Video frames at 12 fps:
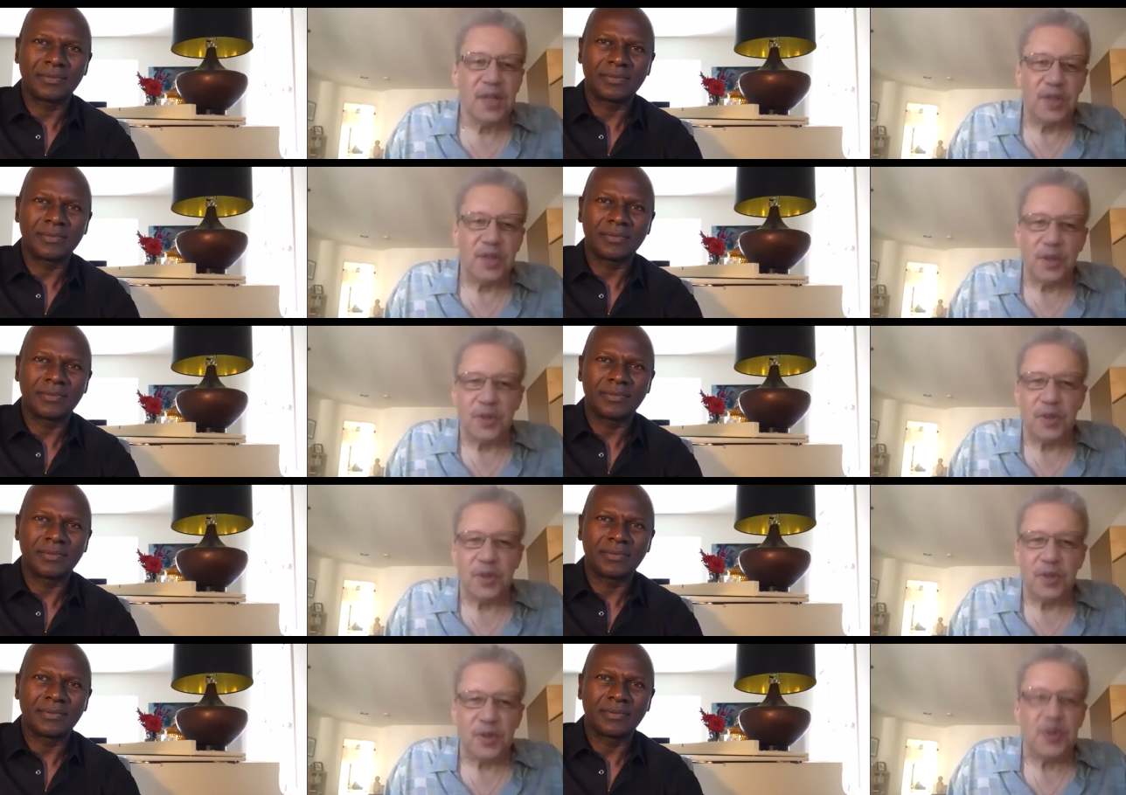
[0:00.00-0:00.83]
Speaker 1: So
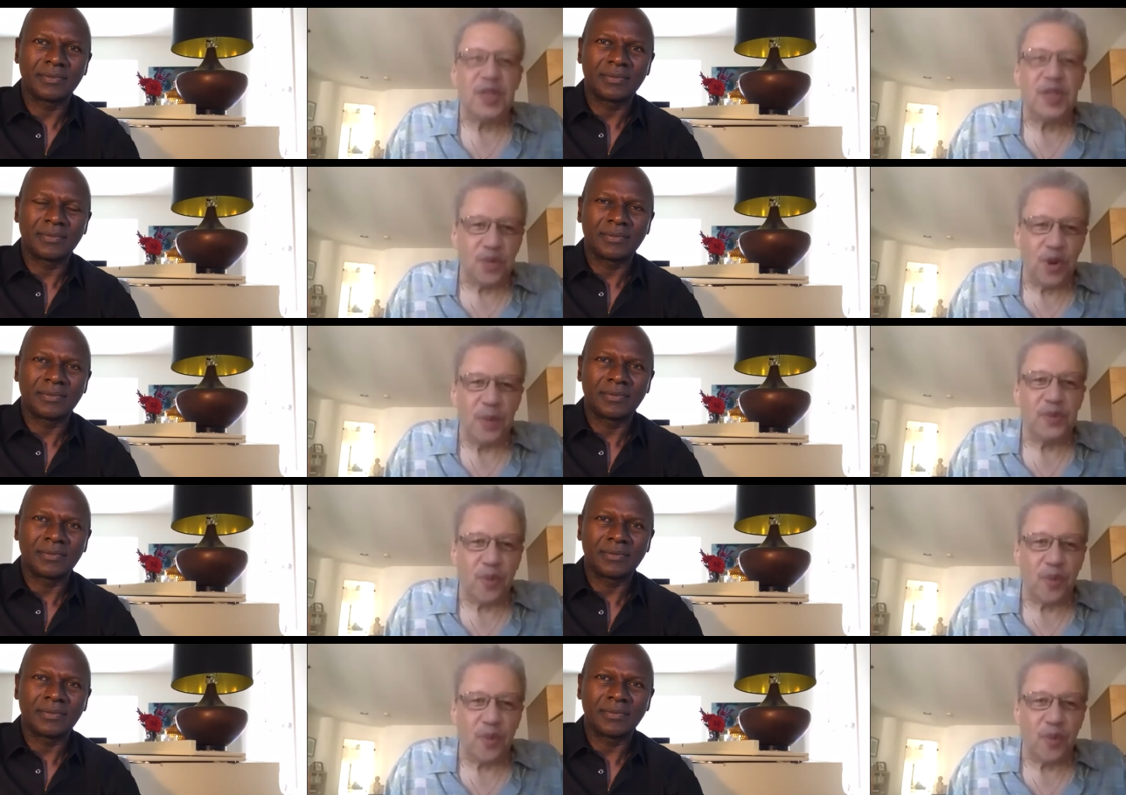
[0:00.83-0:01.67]
you could see
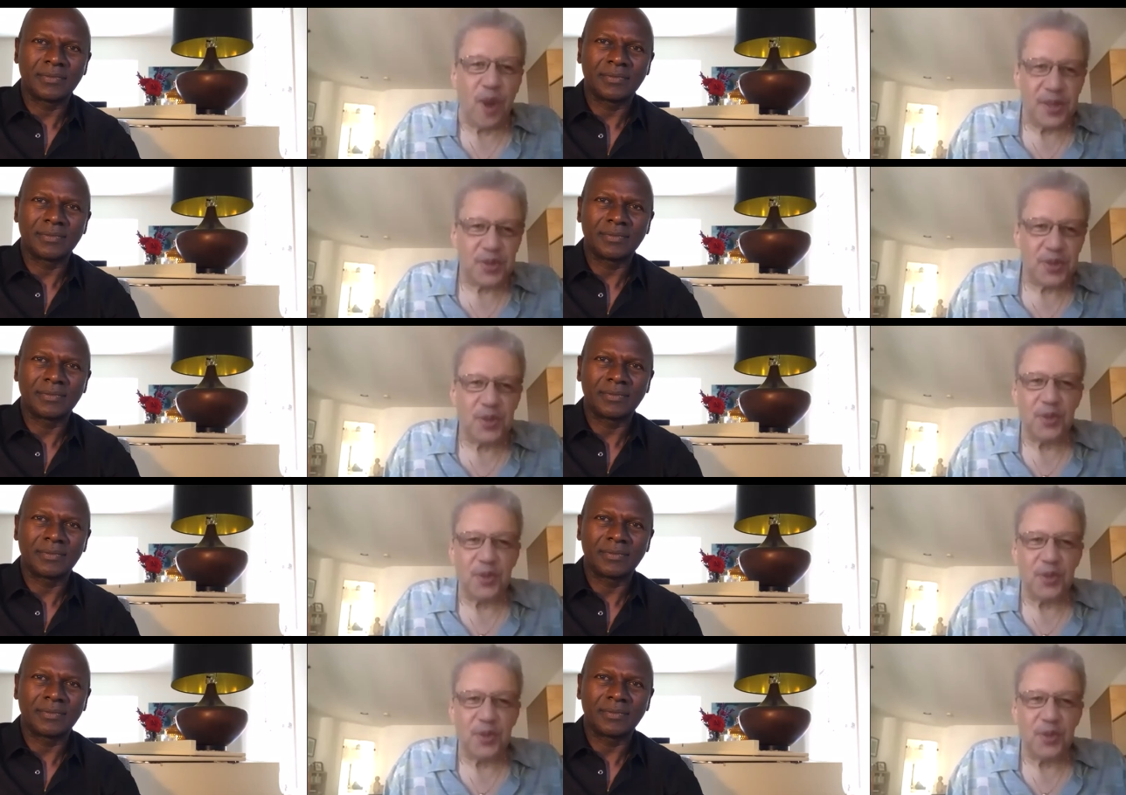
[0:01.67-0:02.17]
Trump's rise